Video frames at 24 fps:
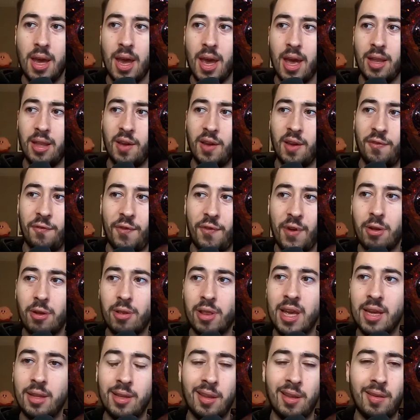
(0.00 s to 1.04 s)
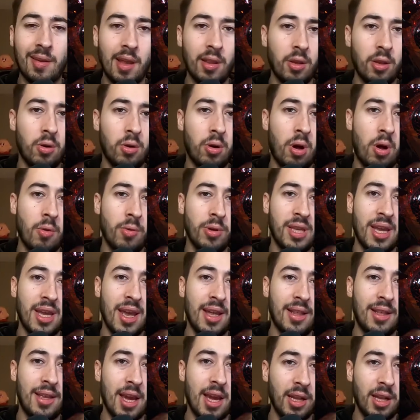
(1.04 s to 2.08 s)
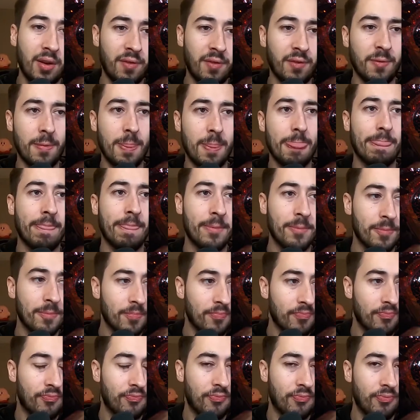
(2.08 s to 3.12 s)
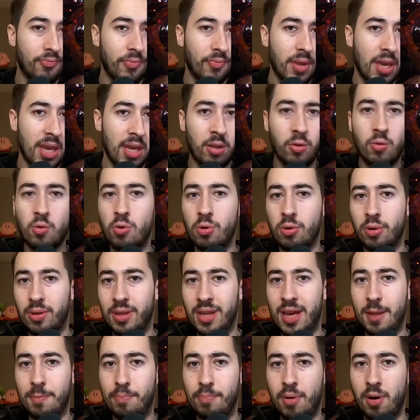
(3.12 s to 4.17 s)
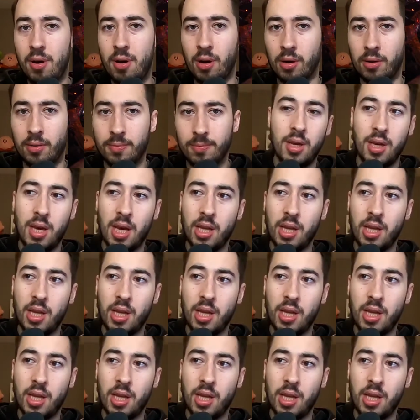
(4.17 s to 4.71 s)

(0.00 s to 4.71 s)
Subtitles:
And I felt like Nintendo always had kind of ignored that part.